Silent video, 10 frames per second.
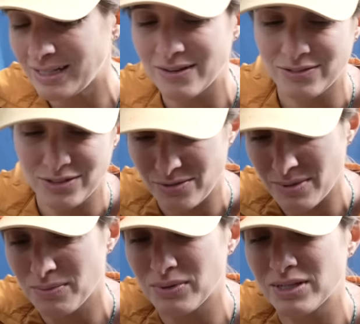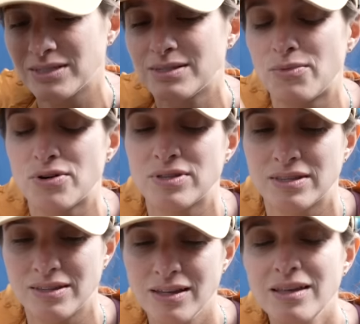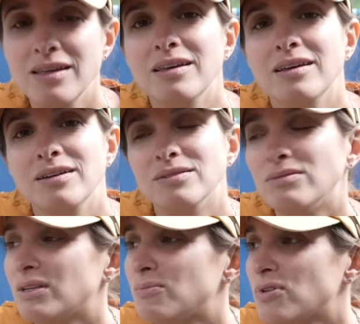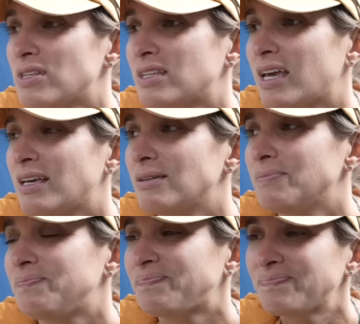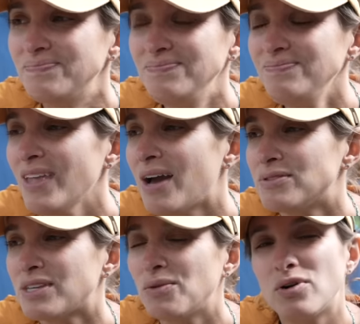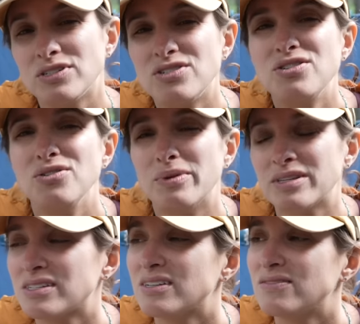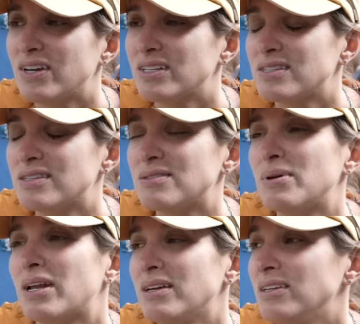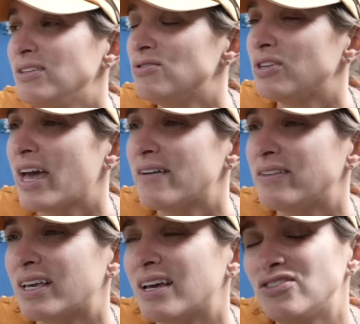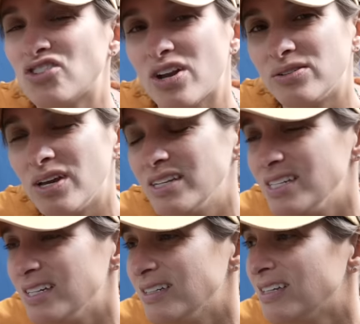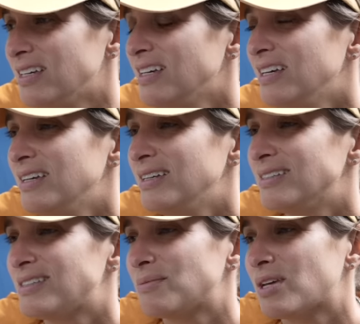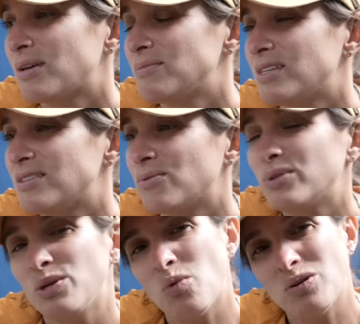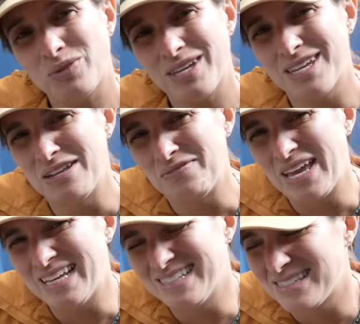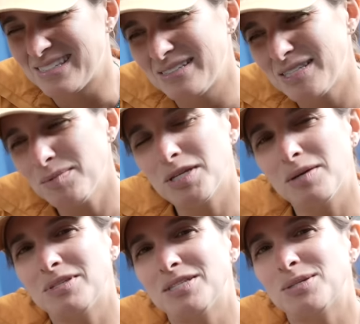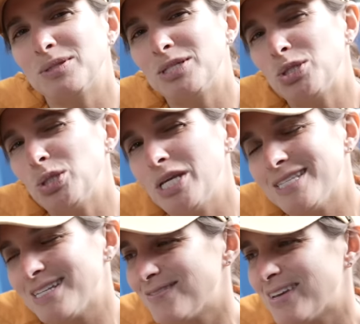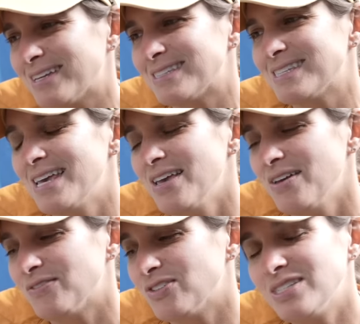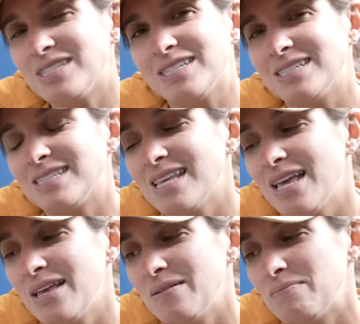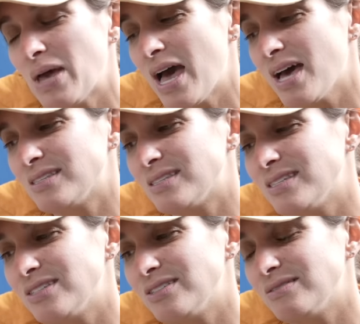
never know my plans more than, like, I would say 1 to 2 months in advance. It's when I usually have, like, a general idea. Sometimes it's only 1 week in advance. Sometimes it's only 2 days in advance. For instance, past